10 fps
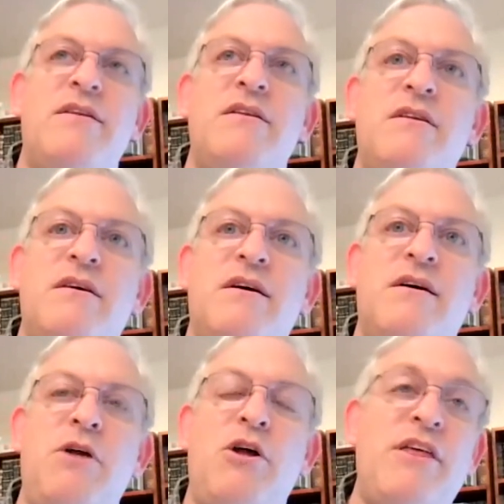And
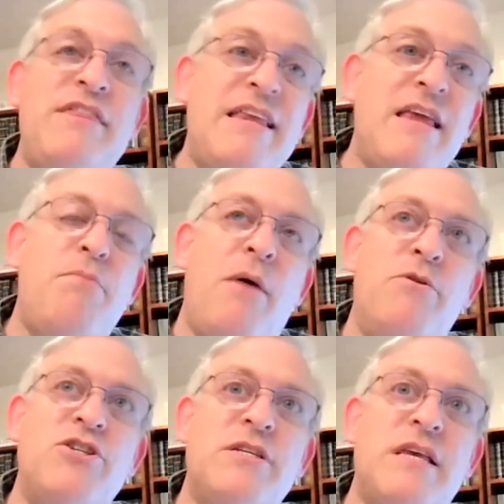uh, although they did
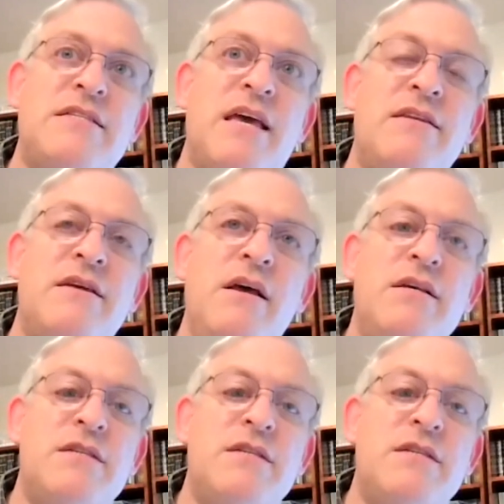publish, as I said,